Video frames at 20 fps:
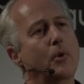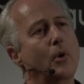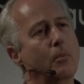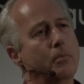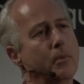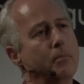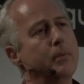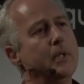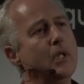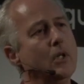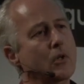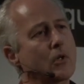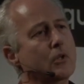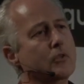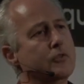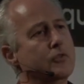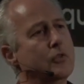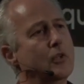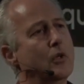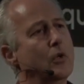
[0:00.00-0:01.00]
probably
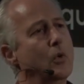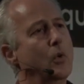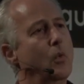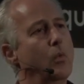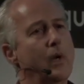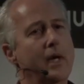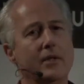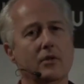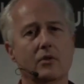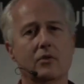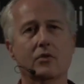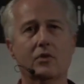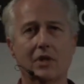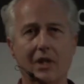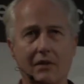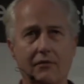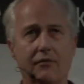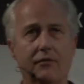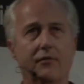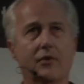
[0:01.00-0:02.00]
also whether
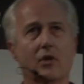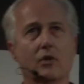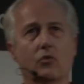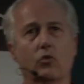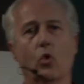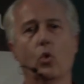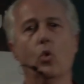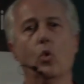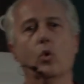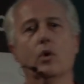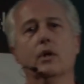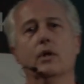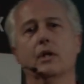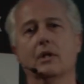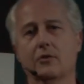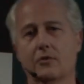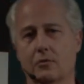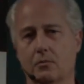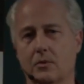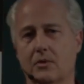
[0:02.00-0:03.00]
different
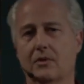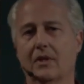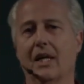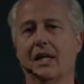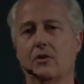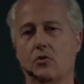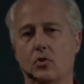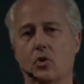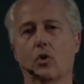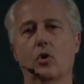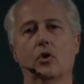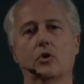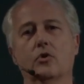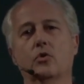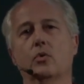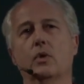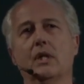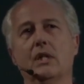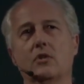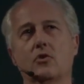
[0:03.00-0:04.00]
organisms can talk
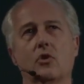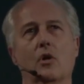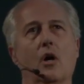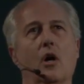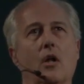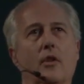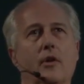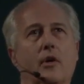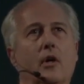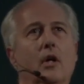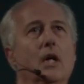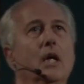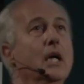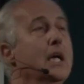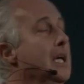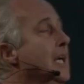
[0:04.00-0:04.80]
to each other